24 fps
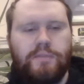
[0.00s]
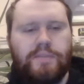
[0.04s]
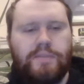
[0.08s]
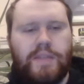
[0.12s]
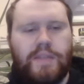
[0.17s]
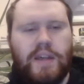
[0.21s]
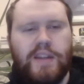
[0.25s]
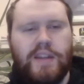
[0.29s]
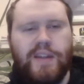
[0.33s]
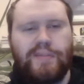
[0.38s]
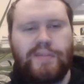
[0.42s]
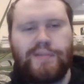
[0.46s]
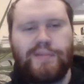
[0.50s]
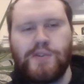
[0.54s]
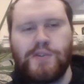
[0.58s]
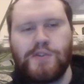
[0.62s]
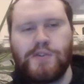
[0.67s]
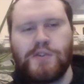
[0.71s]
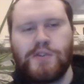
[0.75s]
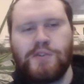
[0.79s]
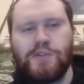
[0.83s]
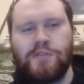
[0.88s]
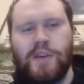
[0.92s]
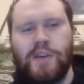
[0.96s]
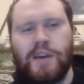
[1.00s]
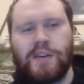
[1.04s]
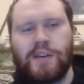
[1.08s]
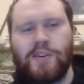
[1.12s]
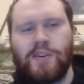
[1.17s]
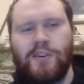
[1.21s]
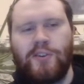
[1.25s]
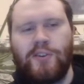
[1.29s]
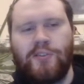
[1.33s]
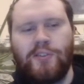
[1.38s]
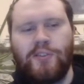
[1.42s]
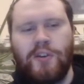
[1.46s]
And at first you're like,
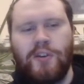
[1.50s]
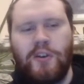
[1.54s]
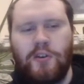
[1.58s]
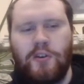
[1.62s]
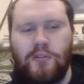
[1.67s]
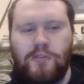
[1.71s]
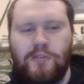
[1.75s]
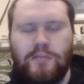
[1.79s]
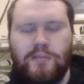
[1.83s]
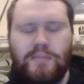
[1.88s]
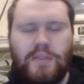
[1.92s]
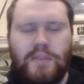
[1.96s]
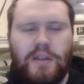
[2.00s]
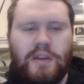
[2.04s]
oh no.